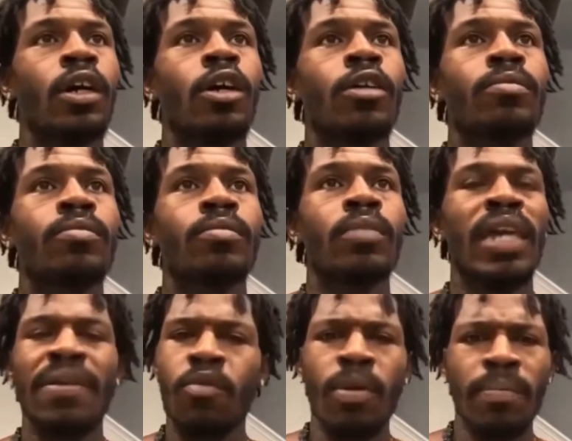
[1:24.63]
Even with
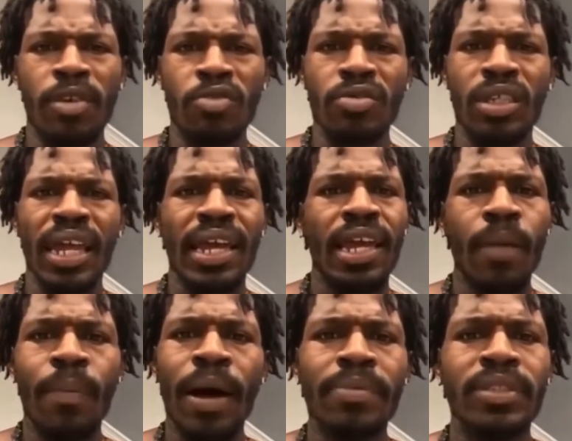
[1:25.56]
music, like hip hop was
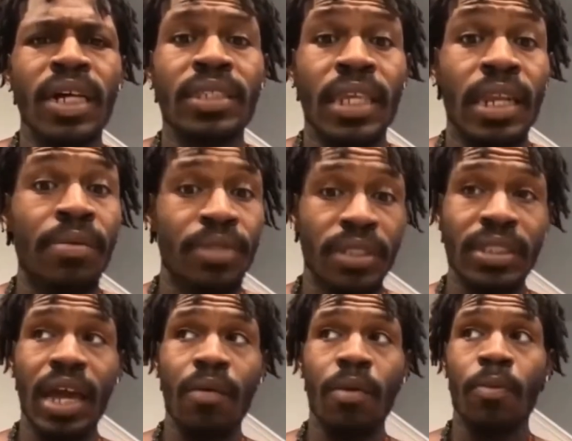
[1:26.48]
like that. There was a time when
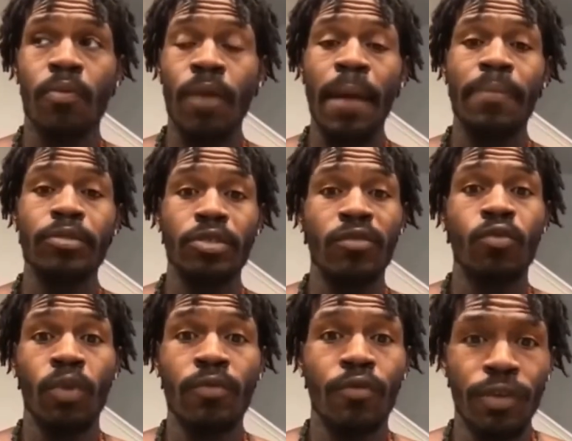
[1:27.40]
rappers would
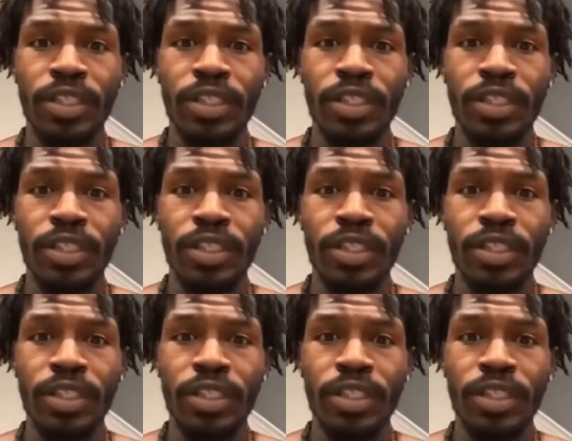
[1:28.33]
freestyle.